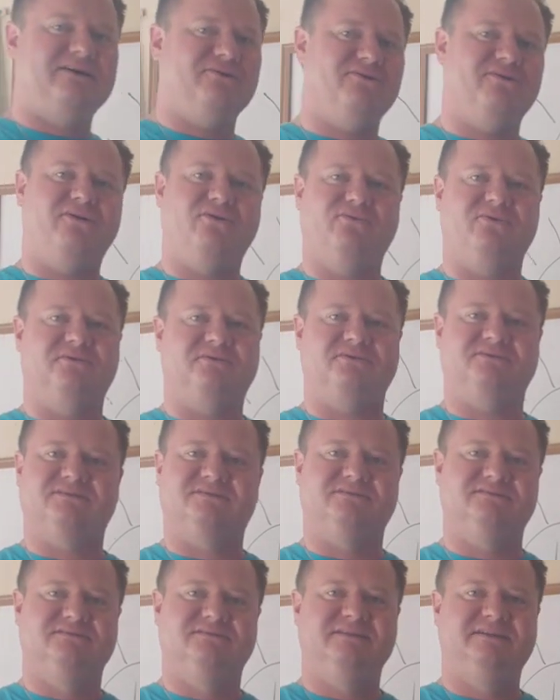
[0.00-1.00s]
how it all
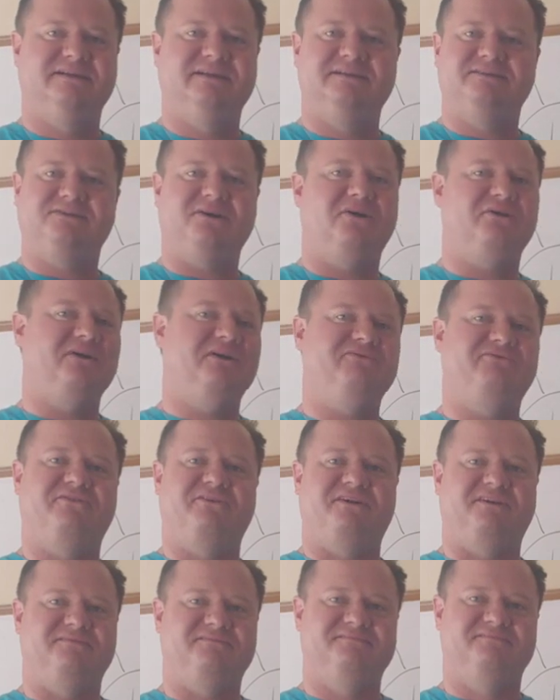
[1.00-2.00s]
works. It's all
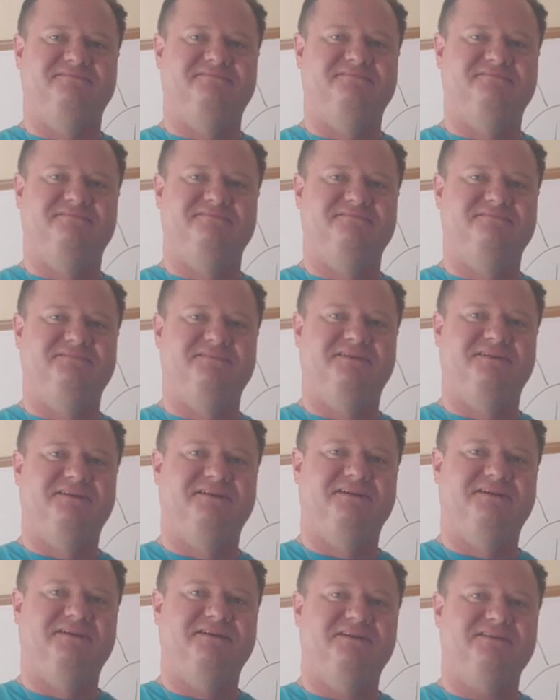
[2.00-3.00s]
infinite.
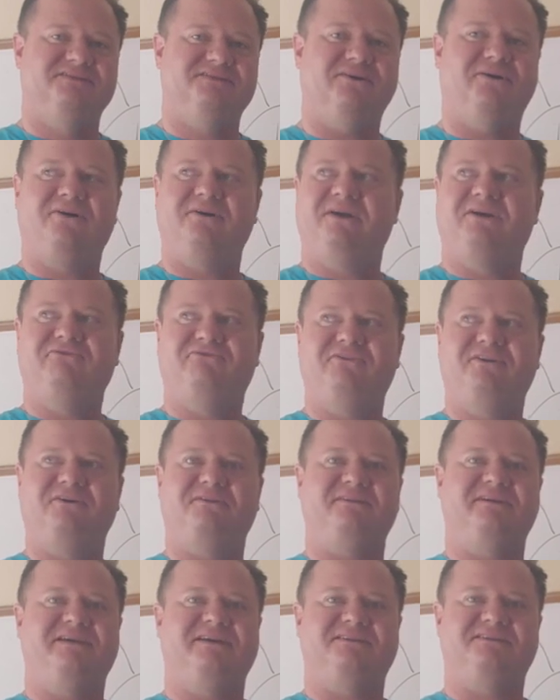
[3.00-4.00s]
It's all
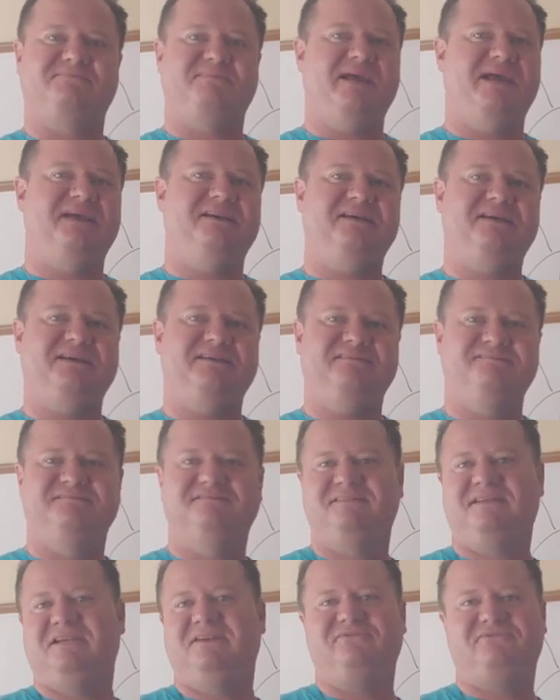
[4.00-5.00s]
infinitely expanding,
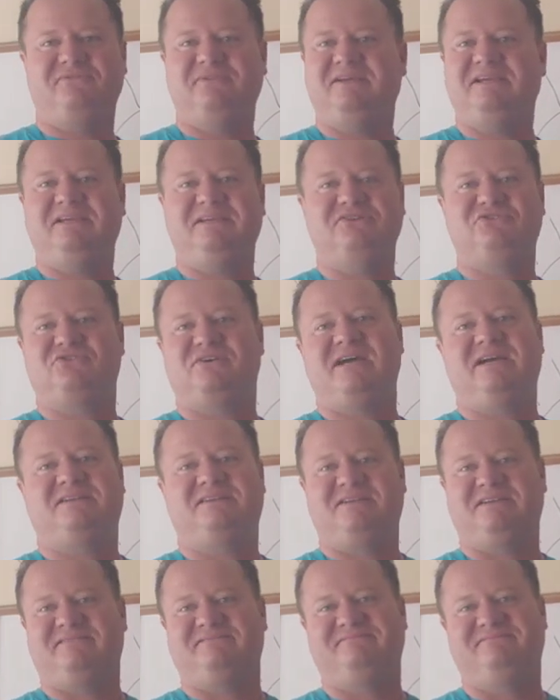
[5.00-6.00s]
infinitely
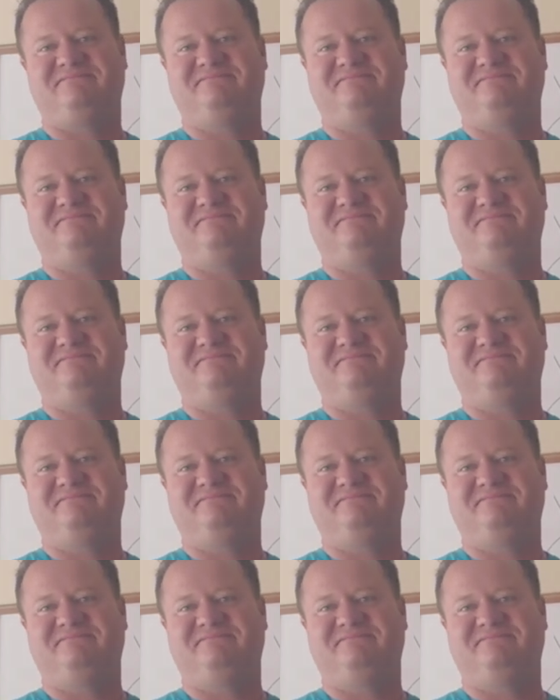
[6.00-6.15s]
contracting.